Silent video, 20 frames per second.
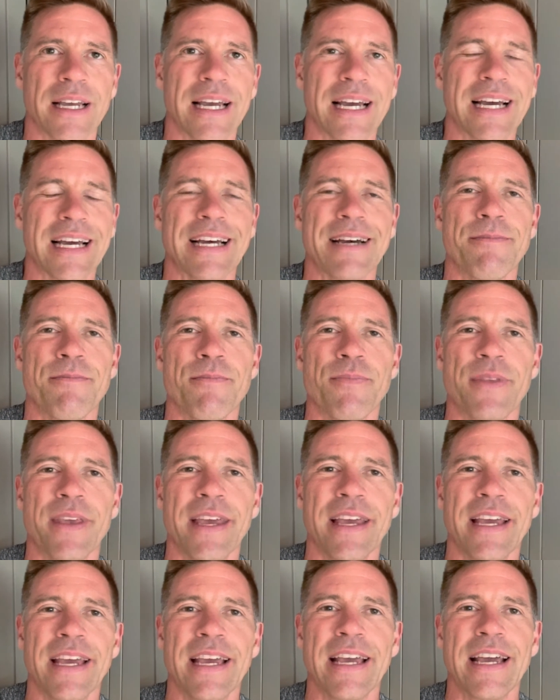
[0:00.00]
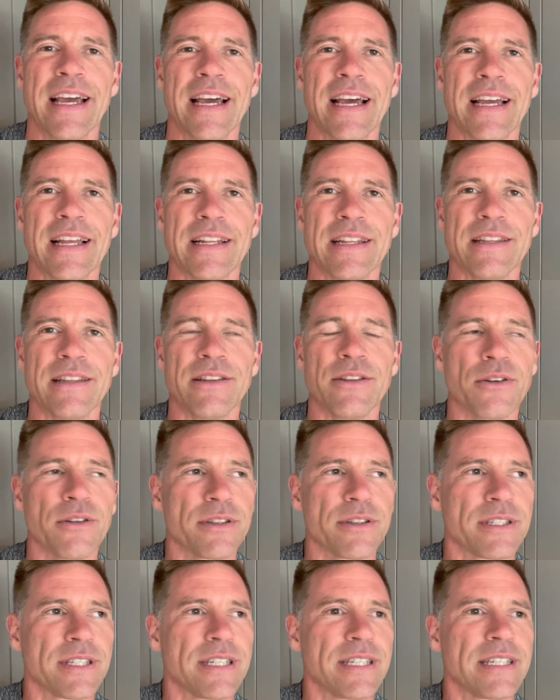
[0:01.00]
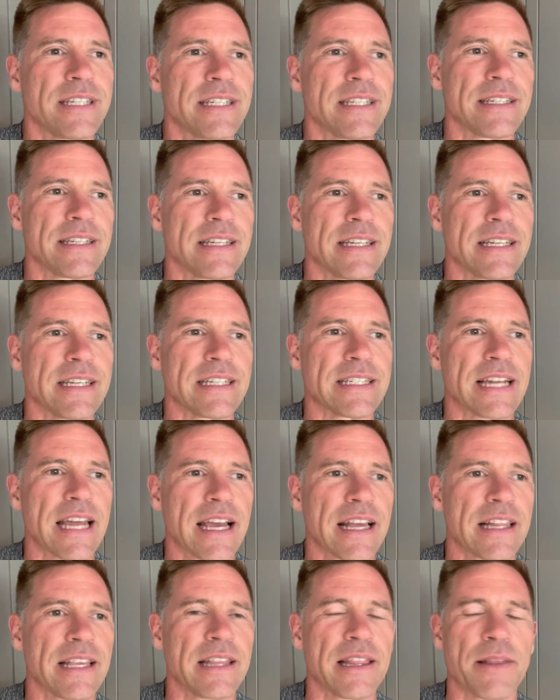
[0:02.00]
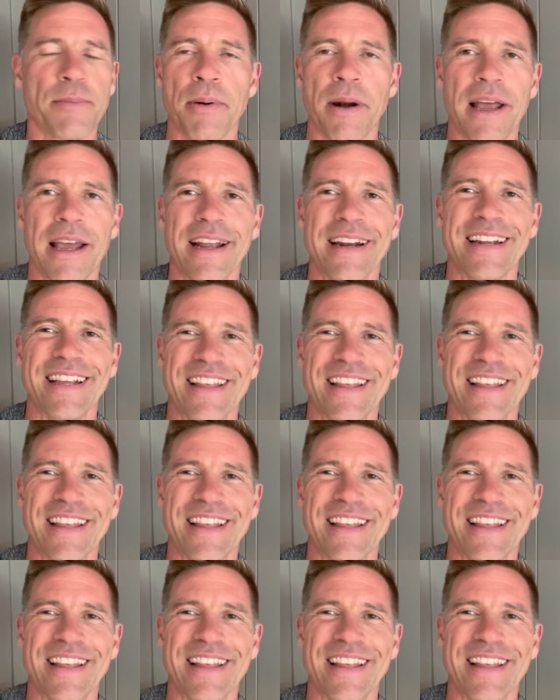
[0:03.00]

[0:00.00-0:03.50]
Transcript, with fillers: Um, not exactly the plan.